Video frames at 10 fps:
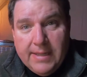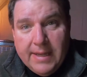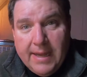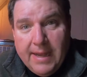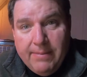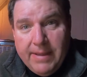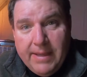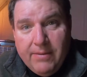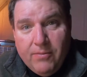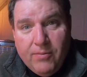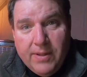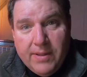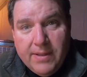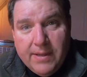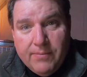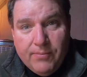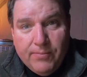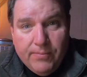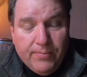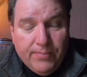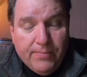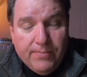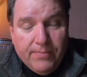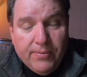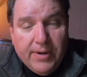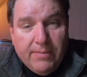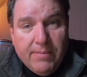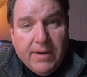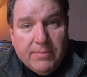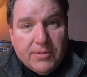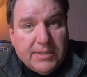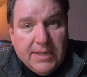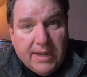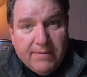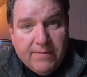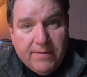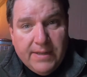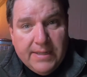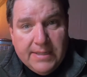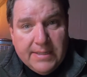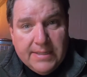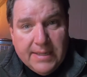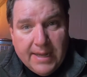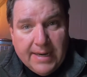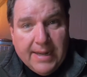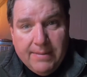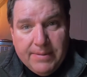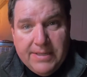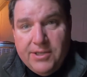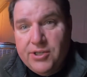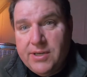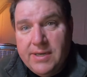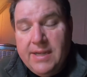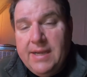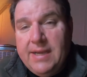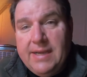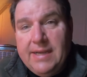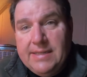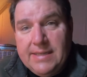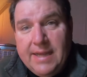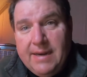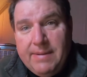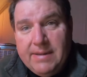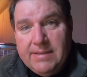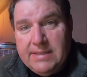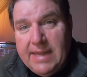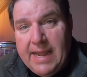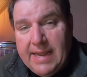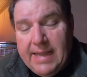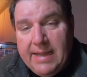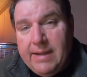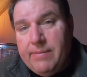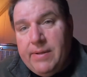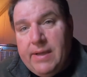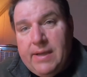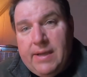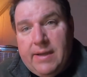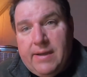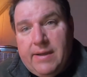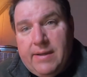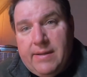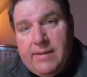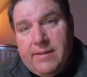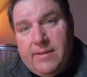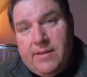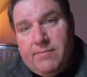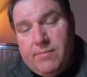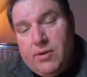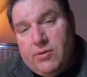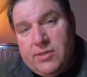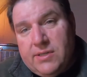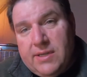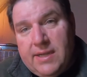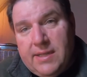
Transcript: the hobby with pretty minimal stuff. This is not a competition. It's not about stacking up the most